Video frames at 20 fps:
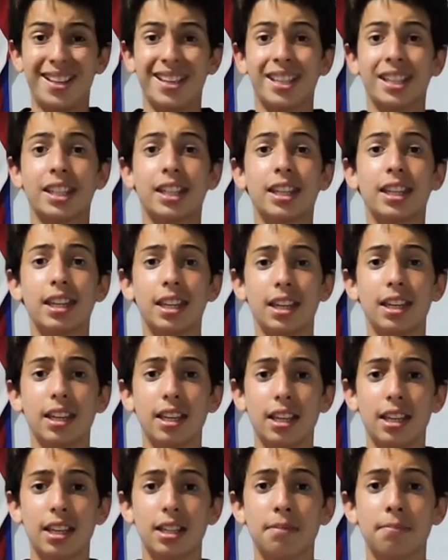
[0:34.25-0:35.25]
He
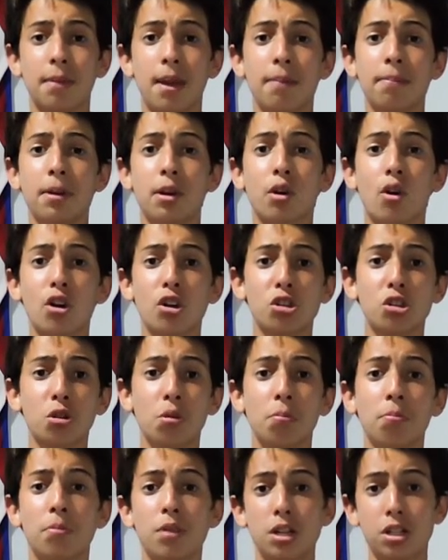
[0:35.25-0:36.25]
is maybe going
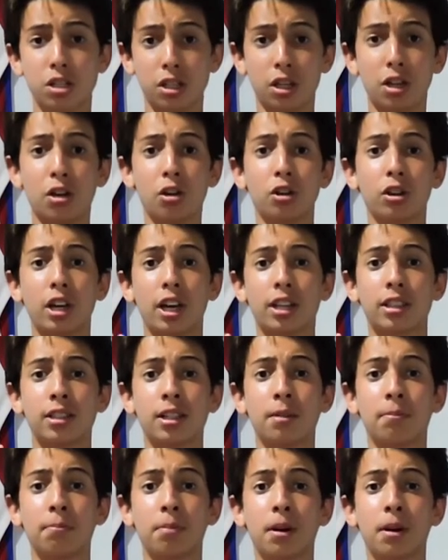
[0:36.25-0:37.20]
to Manchester United,